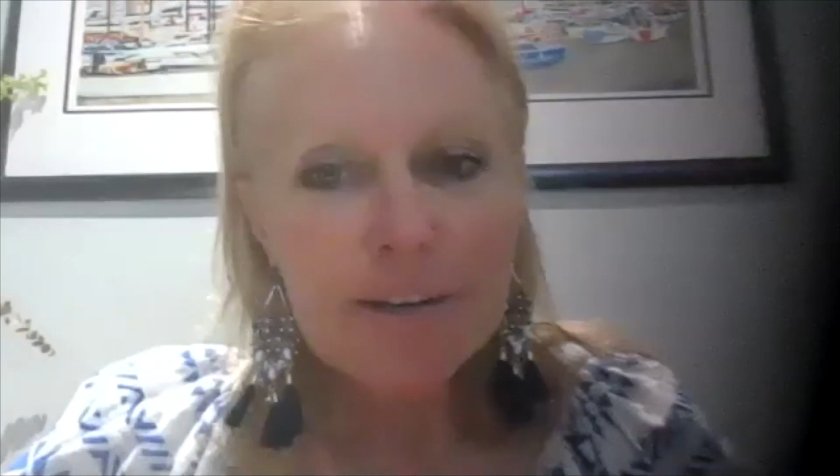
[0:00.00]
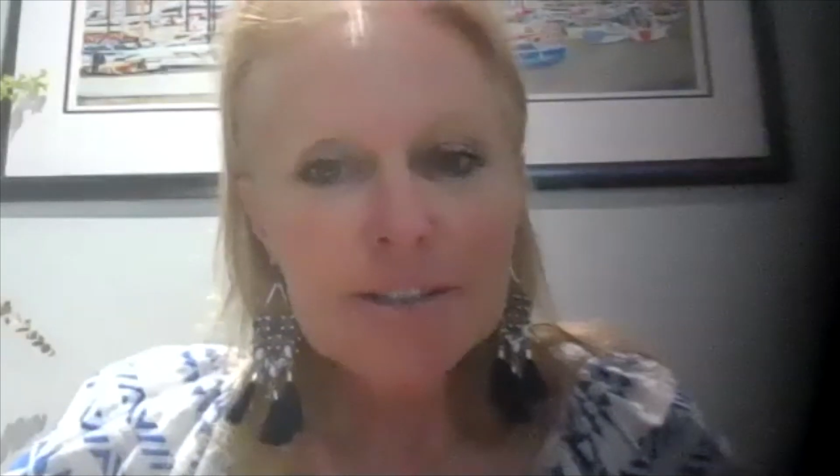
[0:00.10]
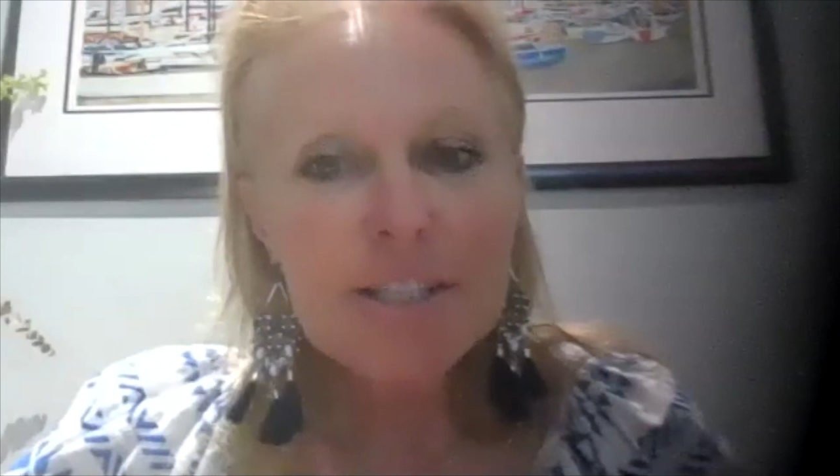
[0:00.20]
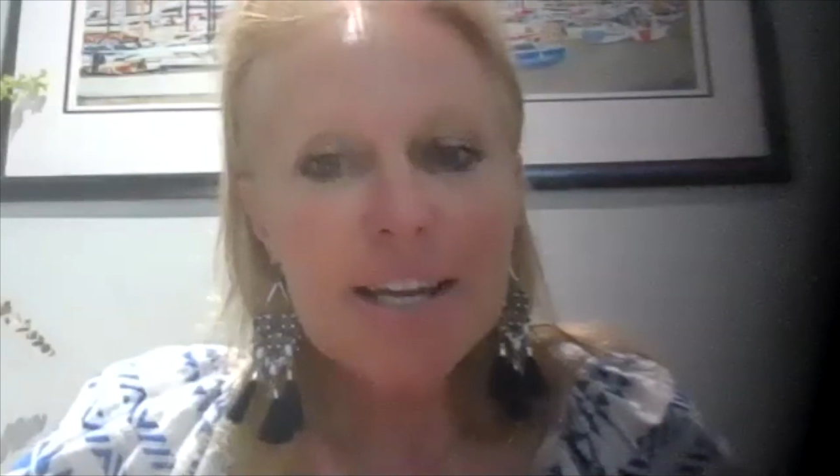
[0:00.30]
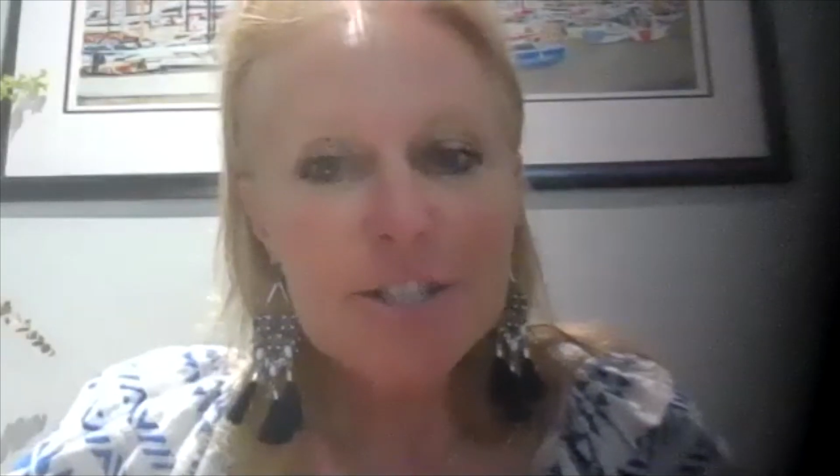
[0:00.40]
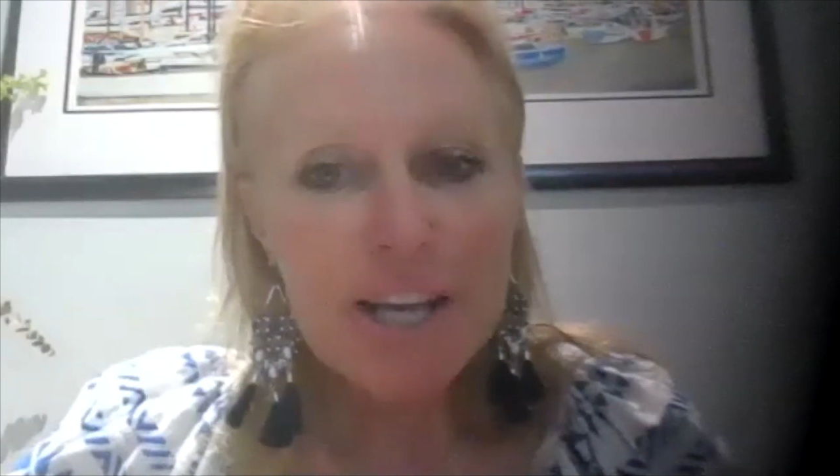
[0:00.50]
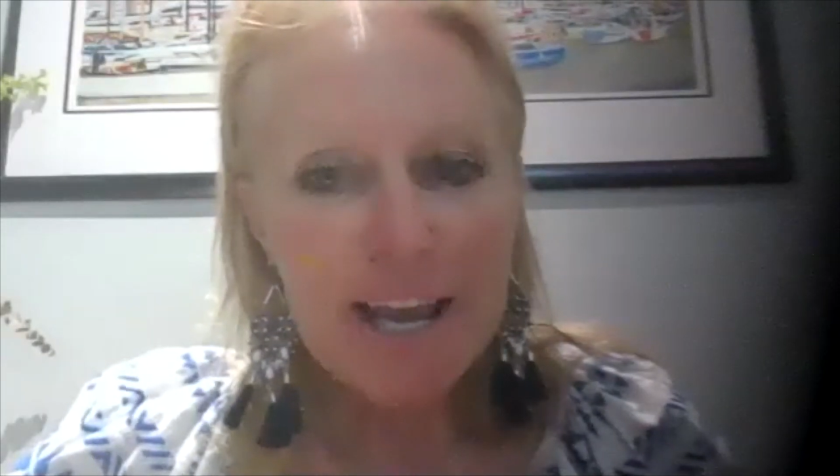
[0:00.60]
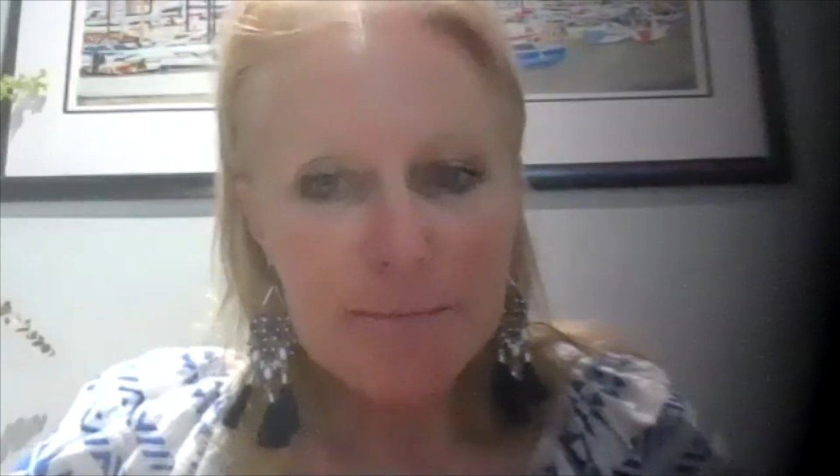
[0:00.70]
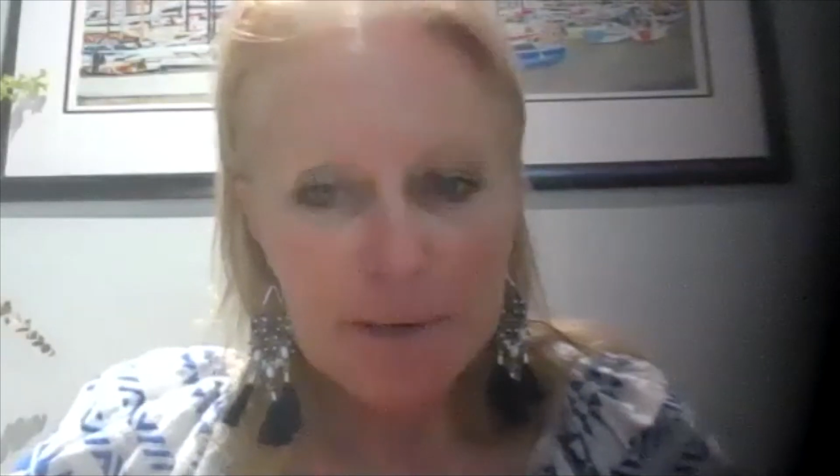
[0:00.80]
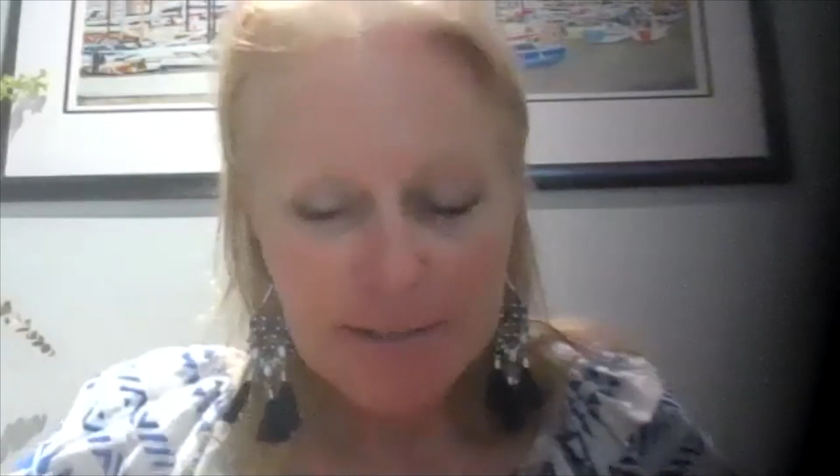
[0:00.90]
and to
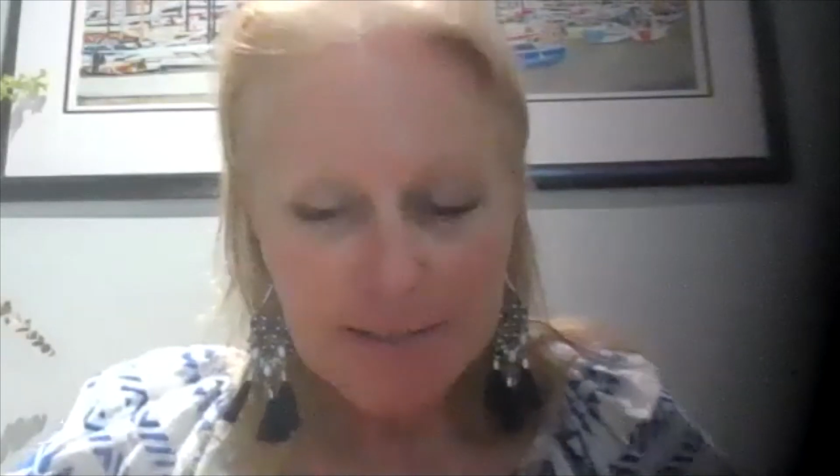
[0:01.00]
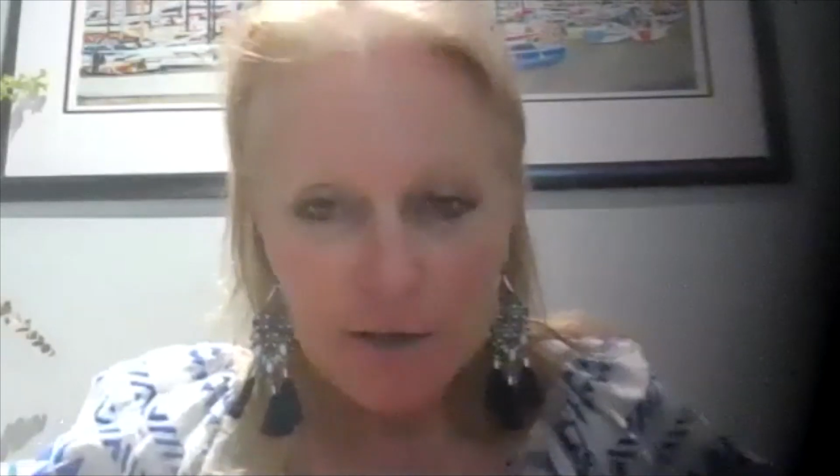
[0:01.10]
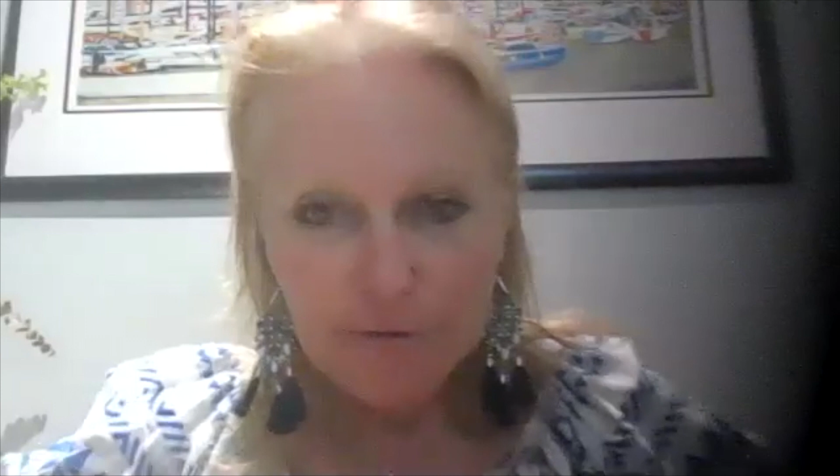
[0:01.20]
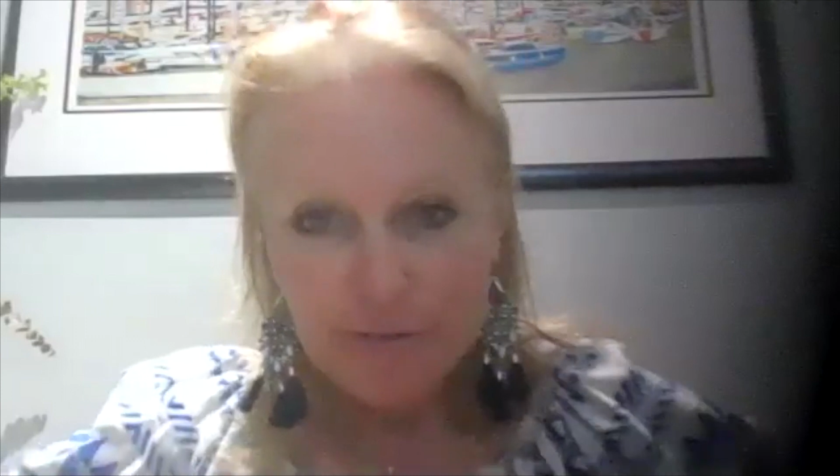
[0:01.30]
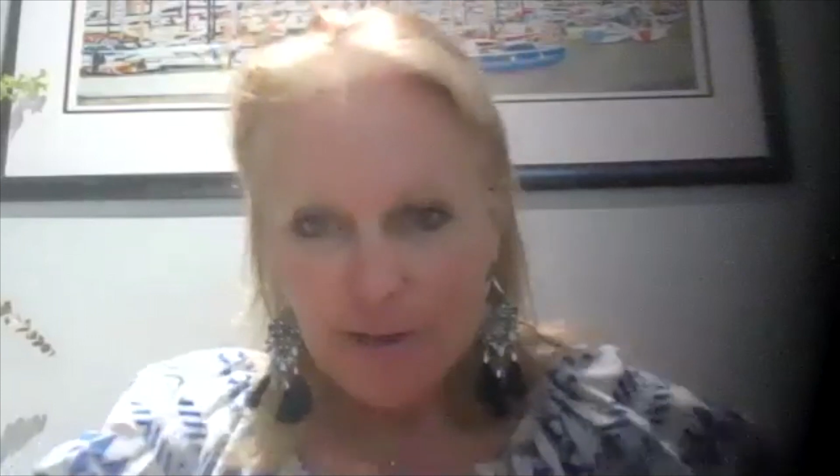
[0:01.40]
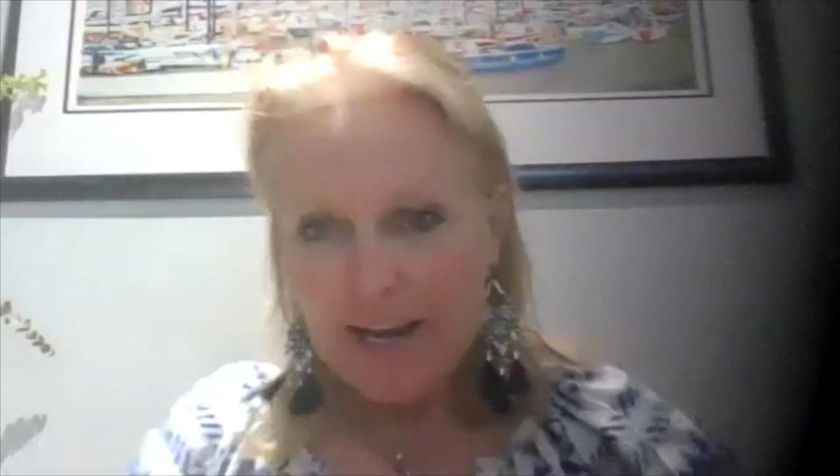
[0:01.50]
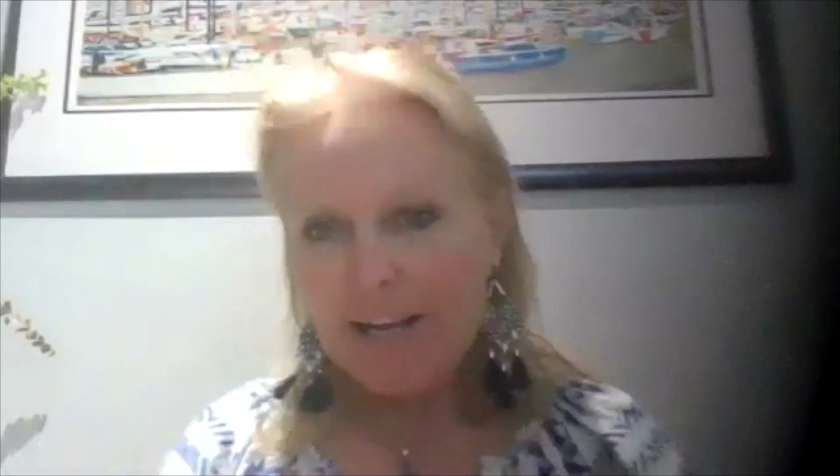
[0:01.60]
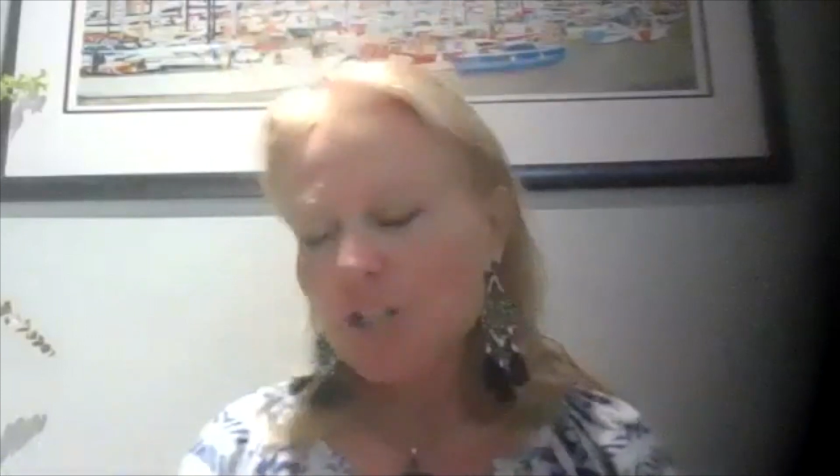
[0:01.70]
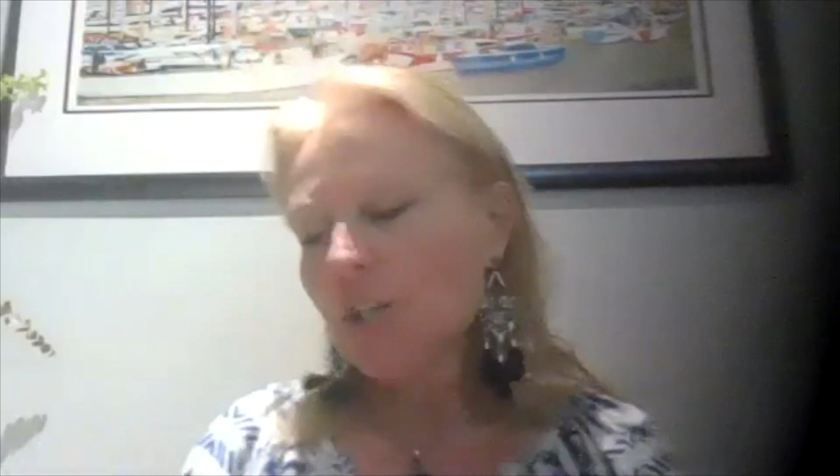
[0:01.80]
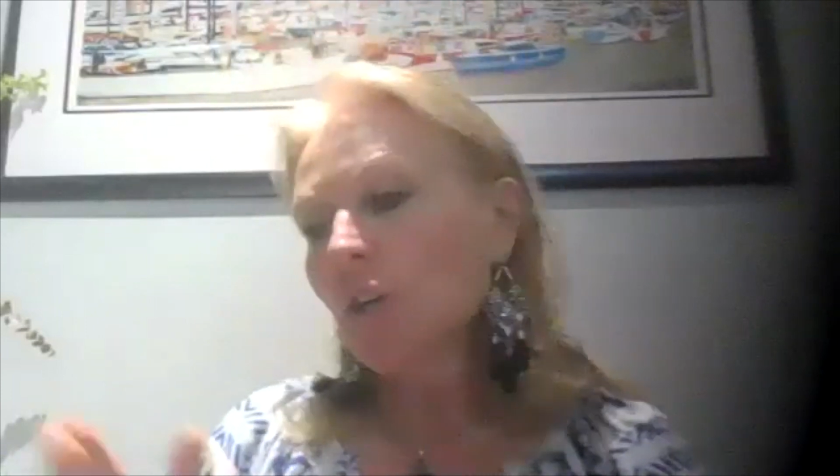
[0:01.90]
educate myself and
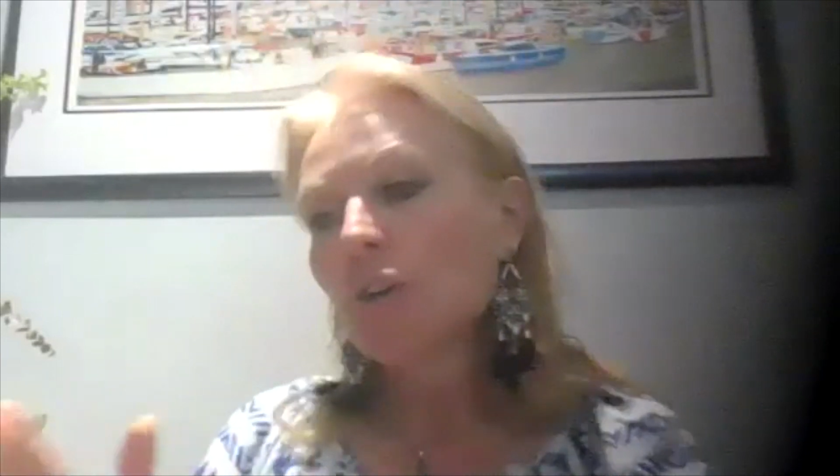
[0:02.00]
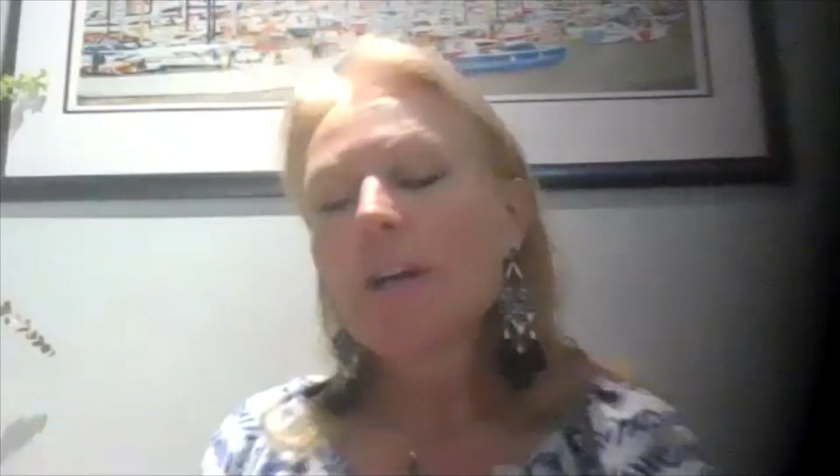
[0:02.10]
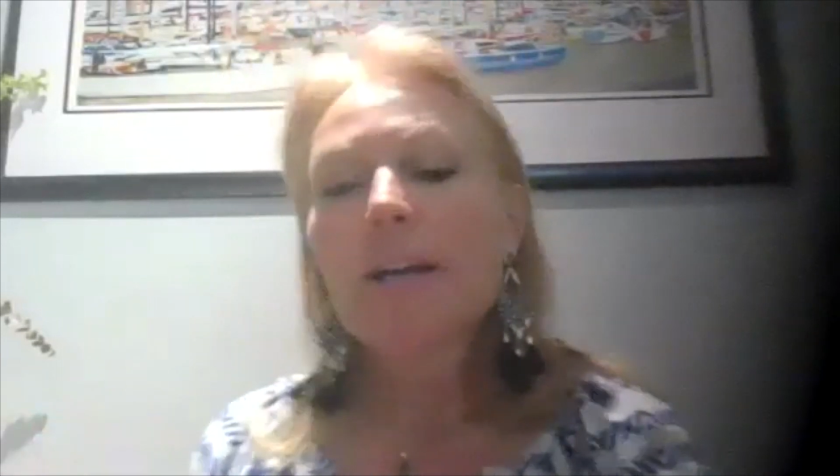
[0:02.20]
actually look at,